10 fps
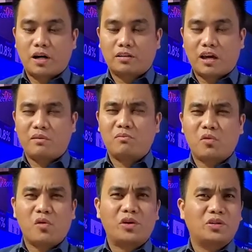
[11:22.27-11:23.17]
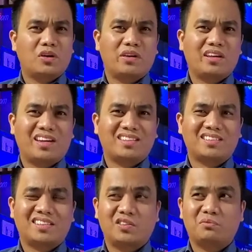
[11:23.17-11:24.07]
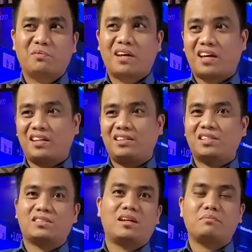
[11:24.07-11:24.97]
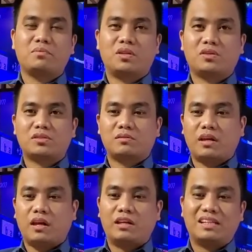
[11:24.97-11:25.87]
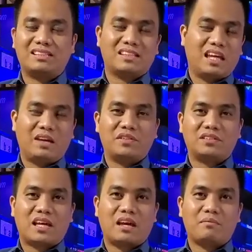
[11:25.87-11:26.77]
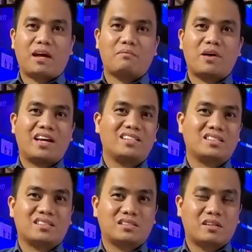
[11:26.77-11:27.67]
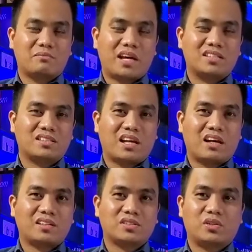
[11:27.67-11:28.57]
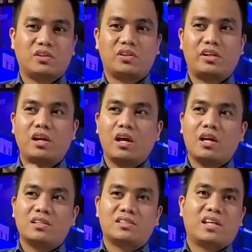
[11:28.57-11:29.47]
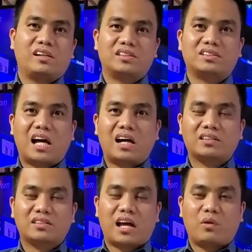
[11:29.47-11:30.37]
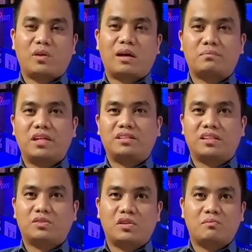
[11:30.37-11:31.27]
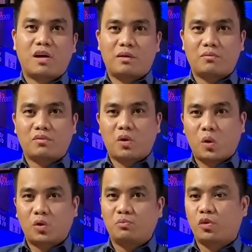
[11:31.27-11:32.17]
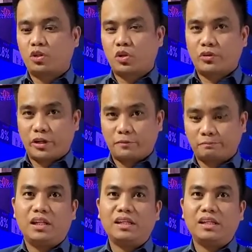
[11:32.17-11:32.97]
But I'm more doing it on my desktop because that every time I buy stocks or sell stocks, I will update it on my own monitoring.